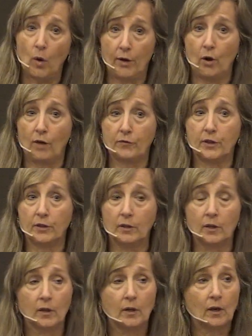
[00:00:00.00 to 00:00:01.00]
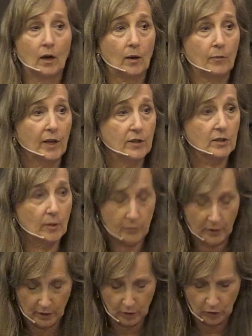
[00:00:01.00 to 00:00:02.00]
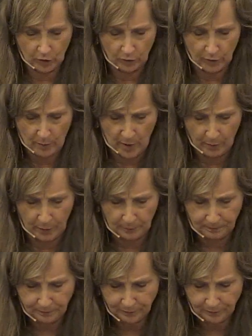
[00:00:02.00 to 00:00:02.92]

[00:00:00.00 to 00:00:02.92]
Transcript: quite often. That's something that you can remember.